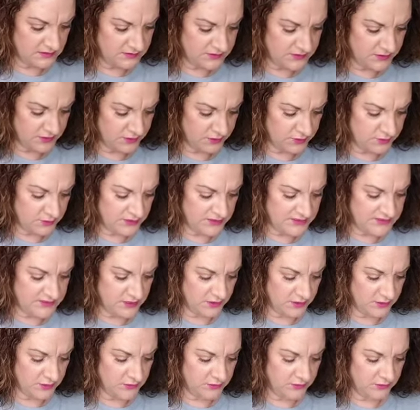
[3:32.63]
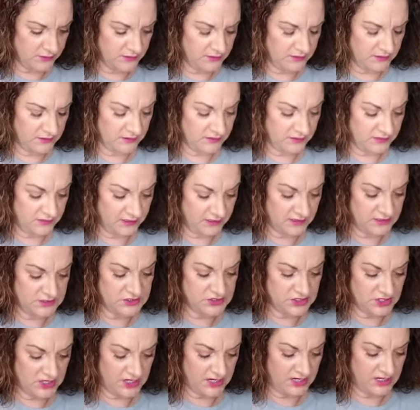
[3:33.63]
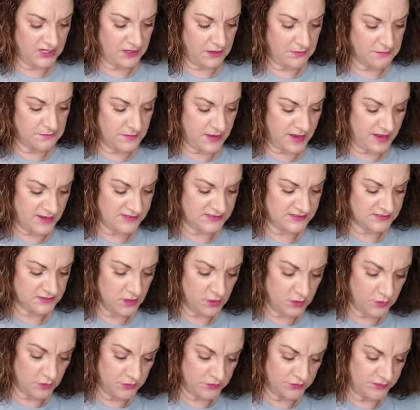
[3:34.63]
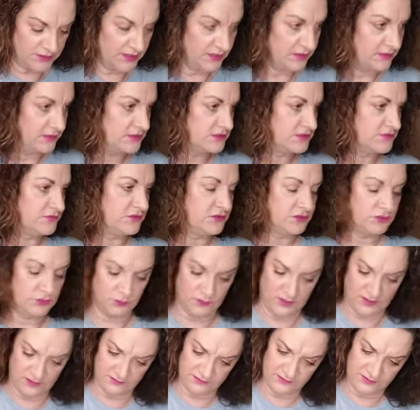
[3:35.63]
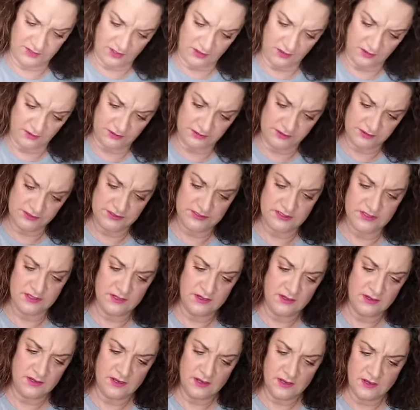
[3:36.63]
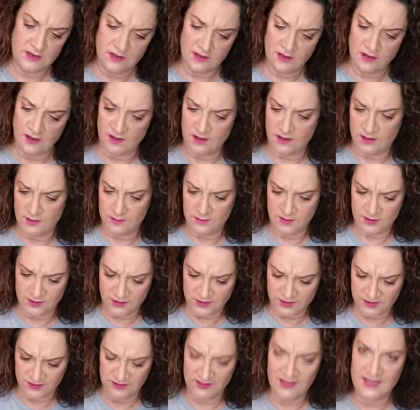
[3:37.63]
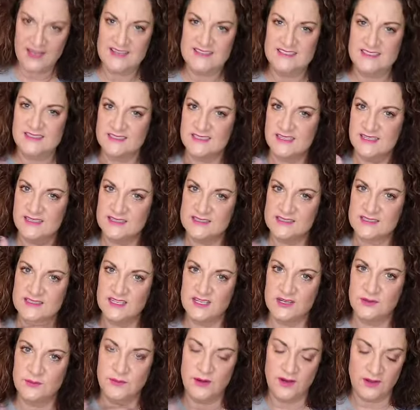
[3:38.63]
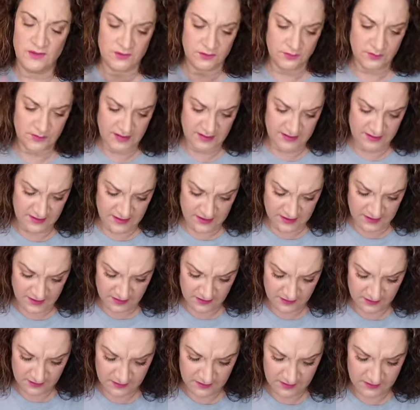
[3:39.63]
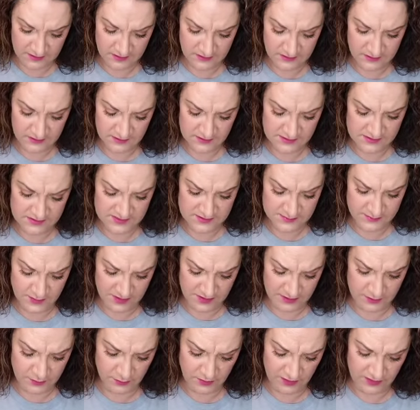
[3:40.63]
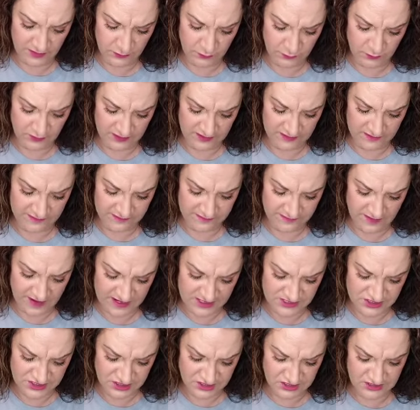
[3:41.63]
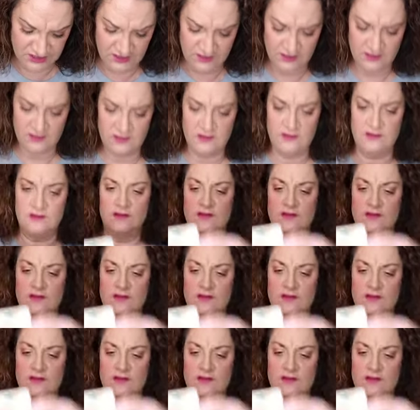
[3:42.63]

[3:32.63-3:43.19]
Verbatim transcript: Turquoise acrylic thick chain mask holder necklace for $12. Um, acrylic has a tendency to bother my neck. This is by the brand Riah Fashion.